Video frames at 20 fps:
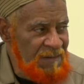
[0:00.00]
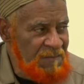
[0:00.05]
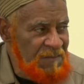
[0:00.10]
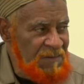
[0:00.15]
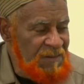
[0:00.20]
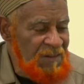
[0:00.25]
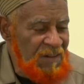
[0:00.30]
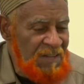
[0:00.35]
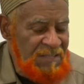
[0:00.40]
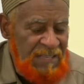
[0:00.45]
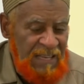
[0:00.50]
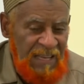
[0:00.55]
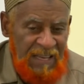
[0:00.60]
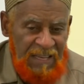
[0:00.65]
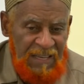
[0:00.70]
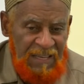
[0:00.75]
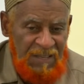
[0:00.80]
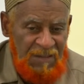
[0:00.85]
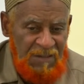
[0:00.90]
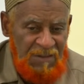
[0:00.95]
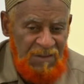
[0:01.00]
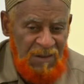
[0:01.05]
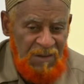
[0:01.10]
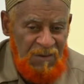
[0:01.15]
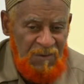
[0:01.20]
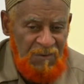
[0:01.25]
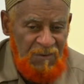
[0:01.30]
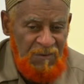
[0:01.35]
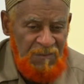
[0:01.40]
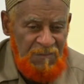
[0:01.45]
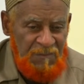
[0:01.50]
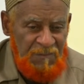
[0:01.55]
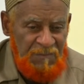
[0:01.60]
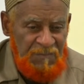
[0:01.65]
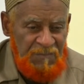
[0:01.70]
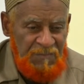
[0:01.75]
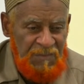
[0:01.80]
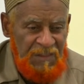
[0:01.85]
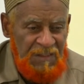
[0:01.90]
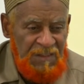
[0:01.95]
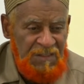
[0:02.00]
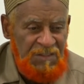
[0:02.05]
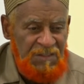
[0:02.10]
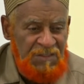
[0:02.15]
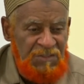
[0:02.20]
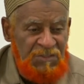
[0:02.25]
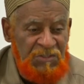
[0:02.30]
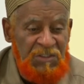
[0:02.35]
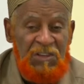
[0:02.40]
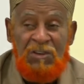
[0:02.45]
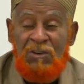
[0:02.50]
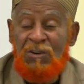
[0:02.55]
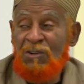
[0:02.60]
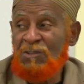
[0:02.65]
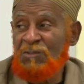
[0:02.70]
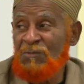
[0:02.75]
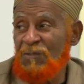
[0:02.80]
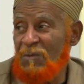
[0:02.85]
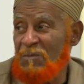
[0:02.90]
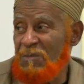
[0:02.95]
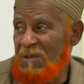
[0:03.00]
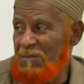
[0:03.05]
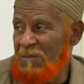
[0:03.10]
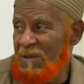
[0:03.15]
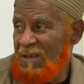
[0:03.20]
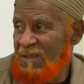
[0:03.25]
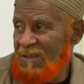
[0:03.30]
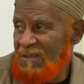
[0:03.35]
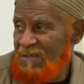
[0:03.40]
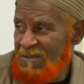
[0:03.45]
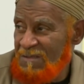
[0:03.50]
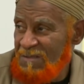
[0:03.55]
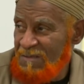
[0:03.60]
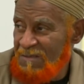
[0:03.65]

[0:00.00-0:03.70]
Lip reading: Because, hey, she cooks for me, man.